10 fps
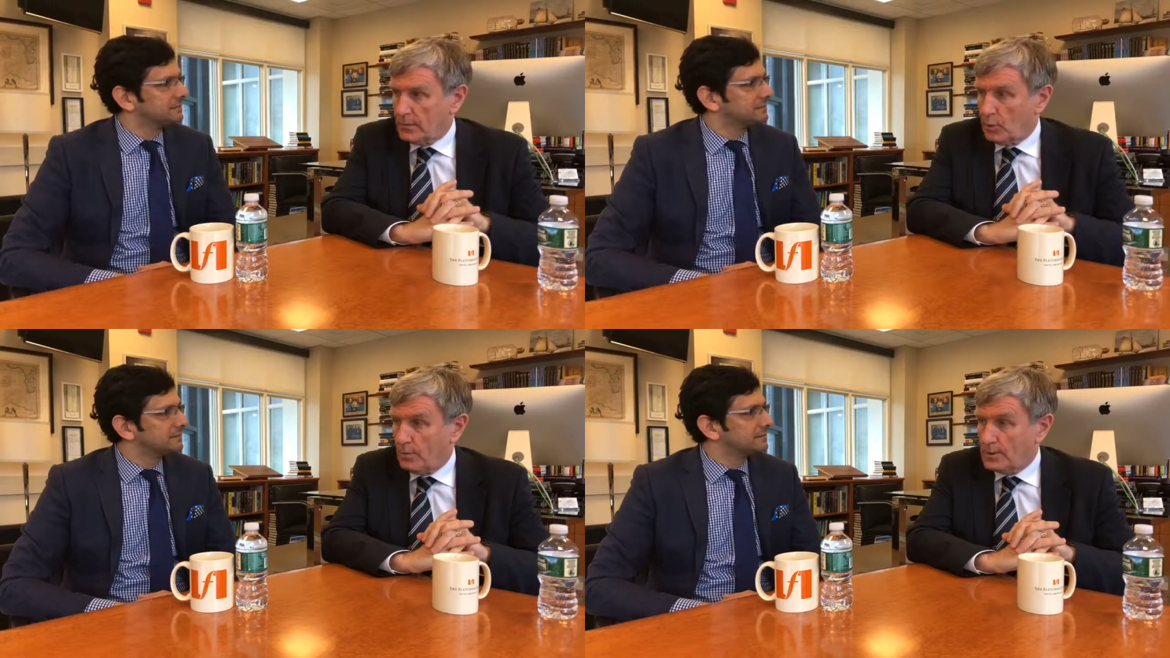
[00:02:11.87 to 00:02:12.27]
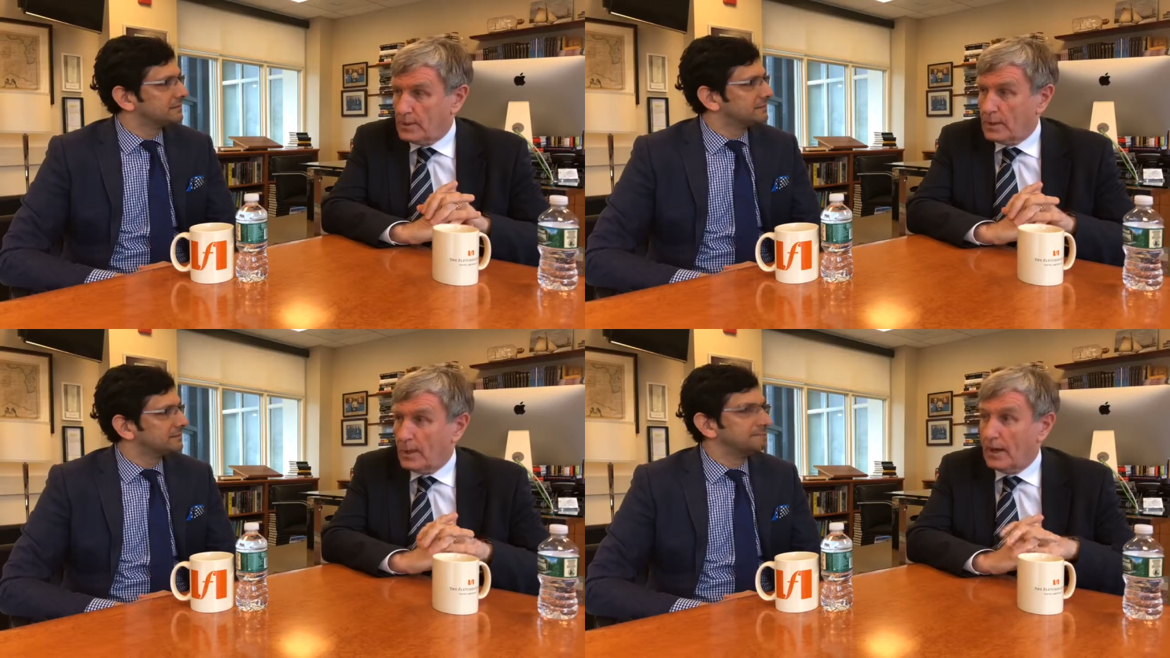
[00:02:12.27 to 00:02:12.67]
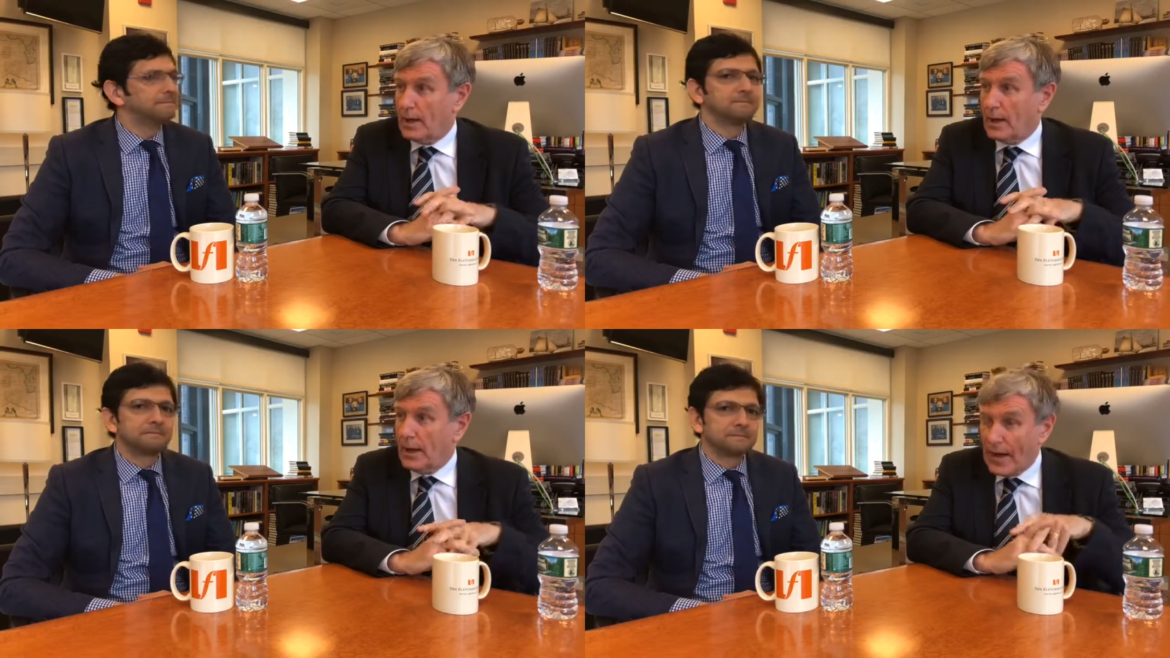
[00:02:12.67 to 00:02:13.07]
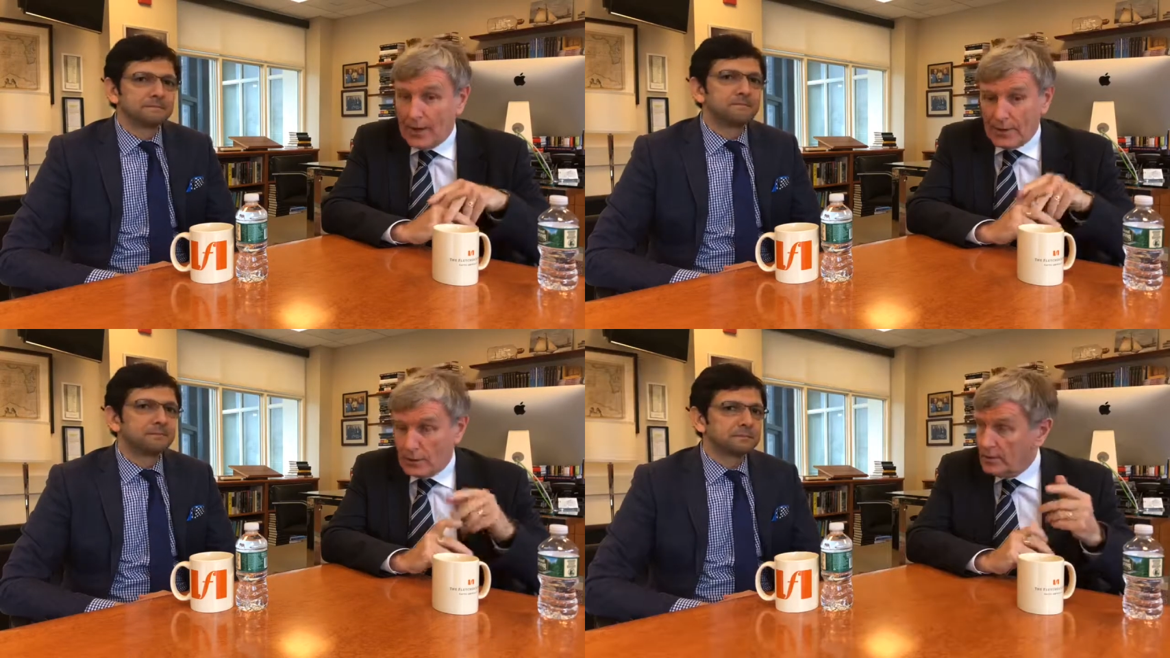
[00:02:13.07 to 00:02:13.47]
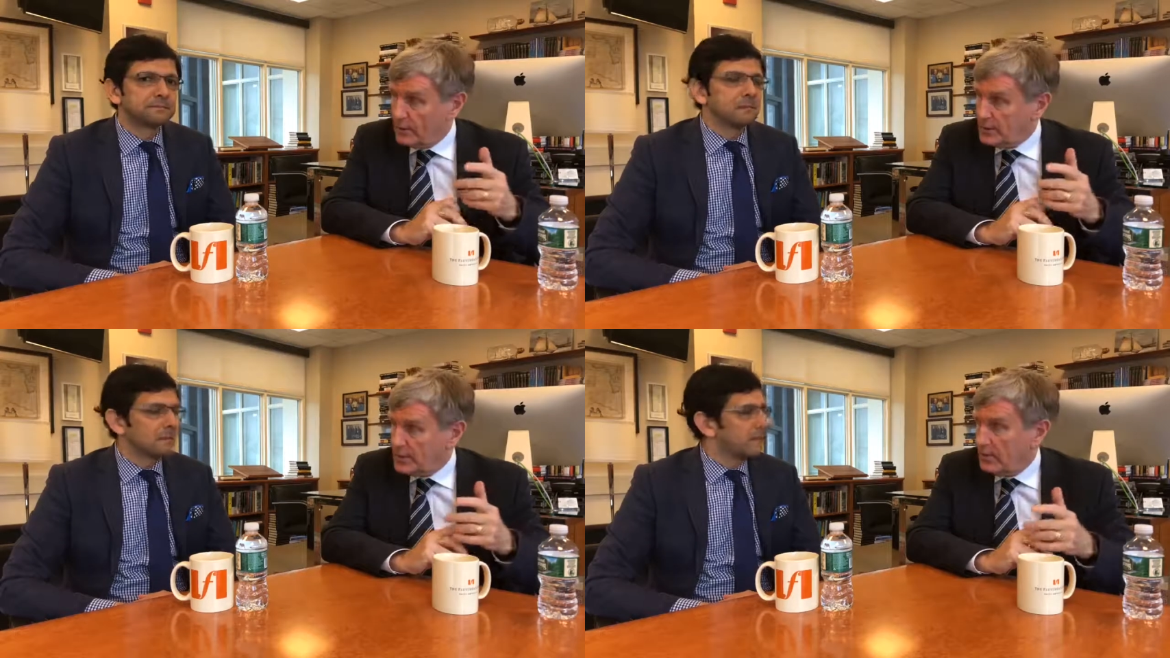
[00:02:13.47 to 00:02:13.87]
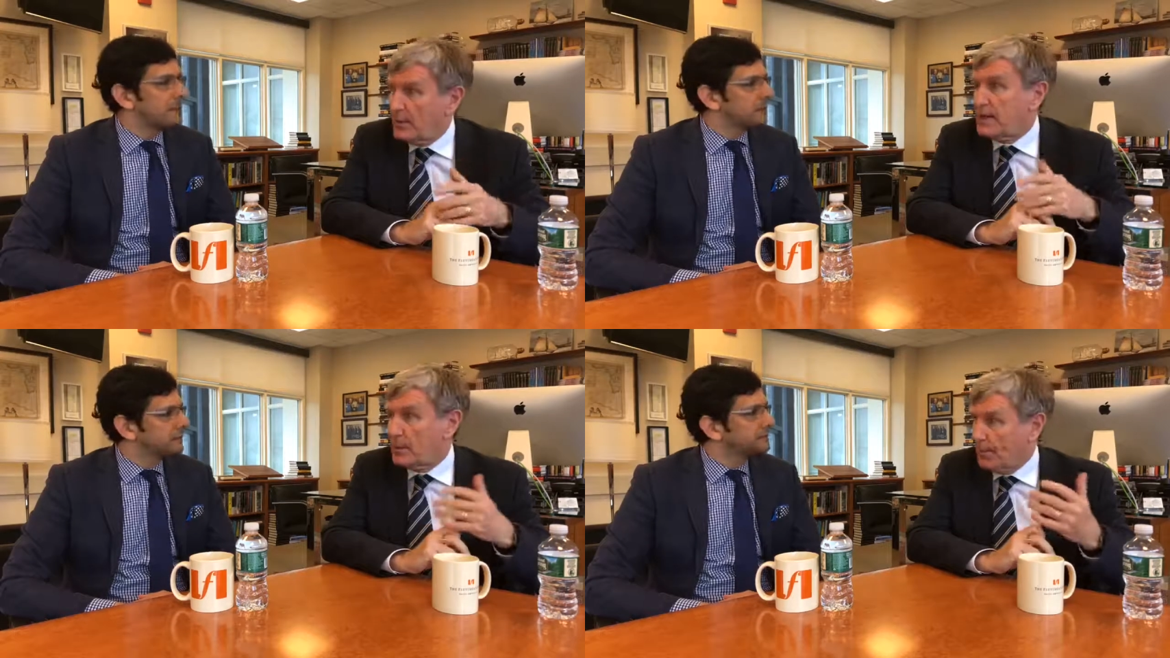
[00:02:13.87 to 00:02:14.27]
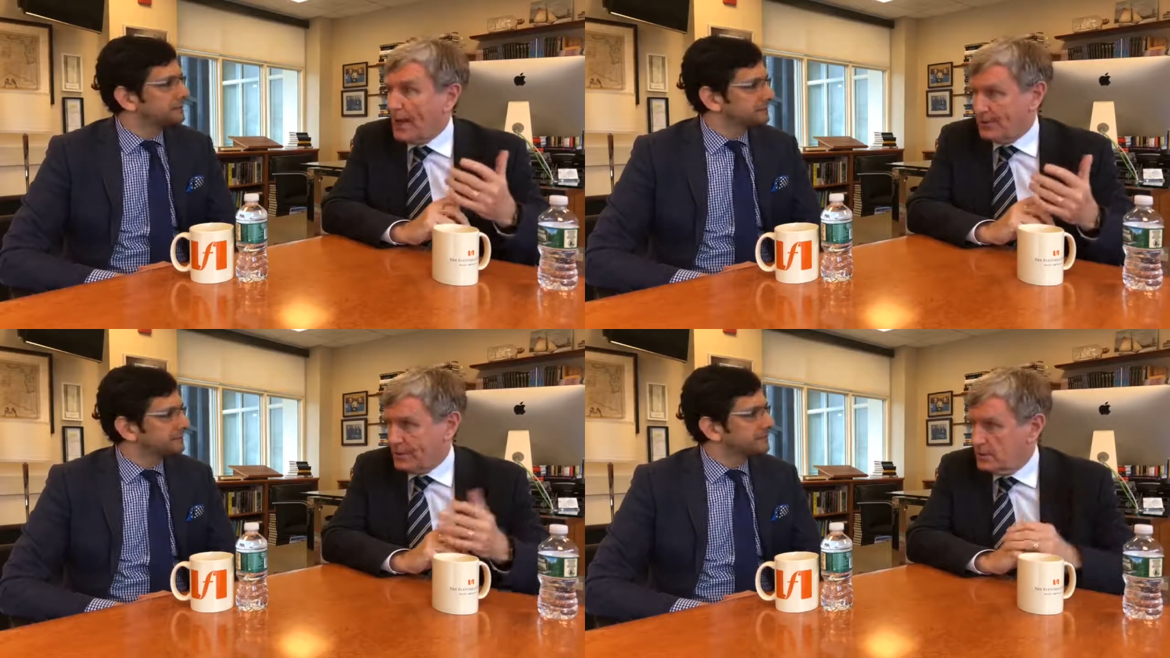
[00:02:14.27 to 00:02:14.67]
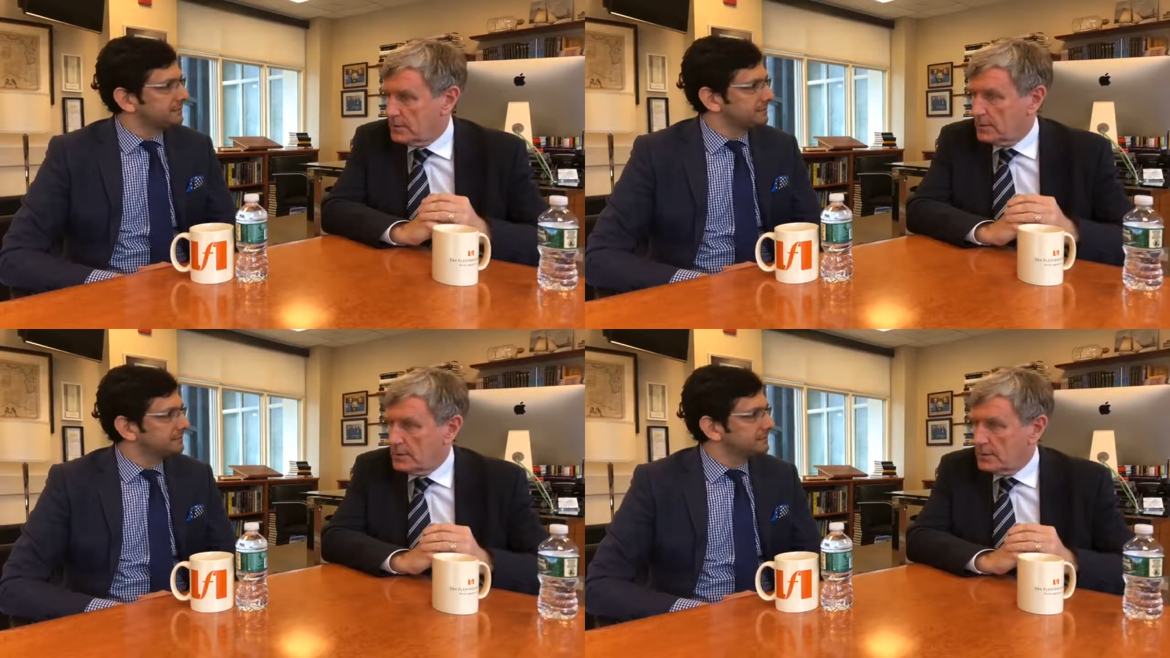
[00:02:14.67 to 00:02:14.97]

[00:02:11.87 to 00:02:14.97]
Speaker 1: diplomacy. I had at university been a debater.